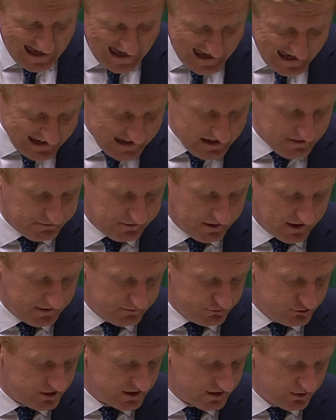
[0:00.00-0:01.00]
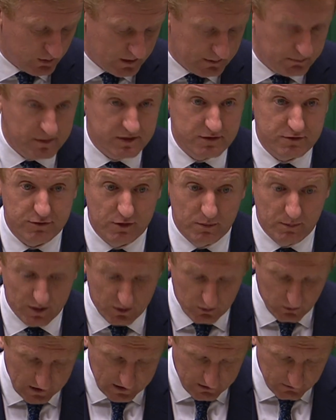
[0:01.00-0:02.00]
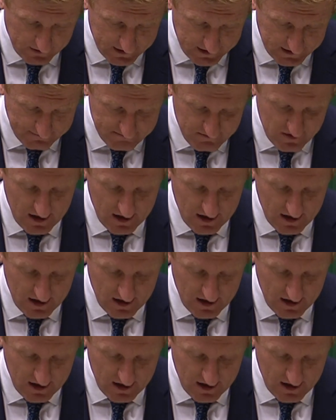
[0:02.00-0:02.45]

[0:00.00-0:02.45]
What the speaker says: any 5G equipment from Huawei.